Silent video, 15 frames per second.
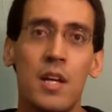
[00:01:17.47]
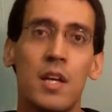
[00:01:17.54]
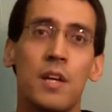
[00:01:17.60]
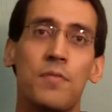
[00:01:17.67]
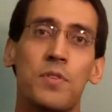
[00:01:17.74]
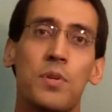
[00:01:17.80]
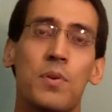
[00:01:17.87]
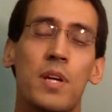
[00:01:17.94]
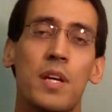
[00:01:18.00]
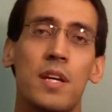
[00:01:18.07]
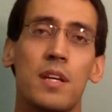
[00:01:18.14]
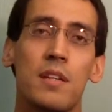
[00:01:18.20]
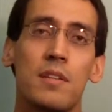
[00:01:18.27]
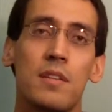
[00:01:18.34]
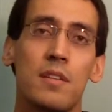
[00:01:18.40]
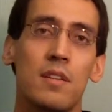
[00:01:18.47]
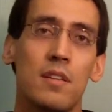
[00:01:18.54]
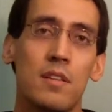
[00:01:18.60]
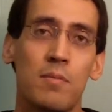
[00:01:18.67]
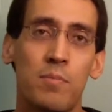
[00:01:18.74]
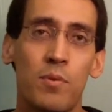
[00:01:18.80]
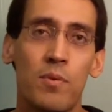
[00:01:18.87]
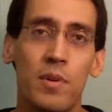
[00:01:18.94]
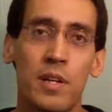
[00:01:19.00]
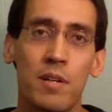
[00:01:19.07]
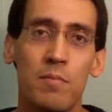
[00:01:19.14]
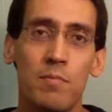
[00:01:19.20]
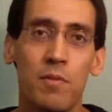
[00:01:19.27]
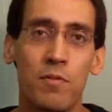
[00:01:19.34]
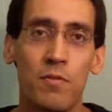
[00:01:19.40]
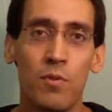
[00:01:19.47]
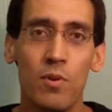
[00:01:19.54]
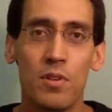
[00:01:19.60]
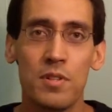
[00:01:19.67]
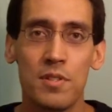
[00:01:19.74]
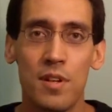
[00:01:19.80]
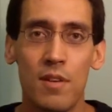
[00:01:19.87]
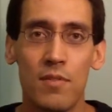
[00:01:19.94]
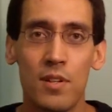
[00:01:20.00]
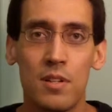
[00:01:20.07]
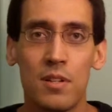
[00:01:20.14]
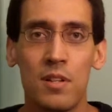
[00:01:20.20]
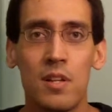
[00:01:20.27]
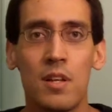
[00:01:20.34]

If you hit the point before 7,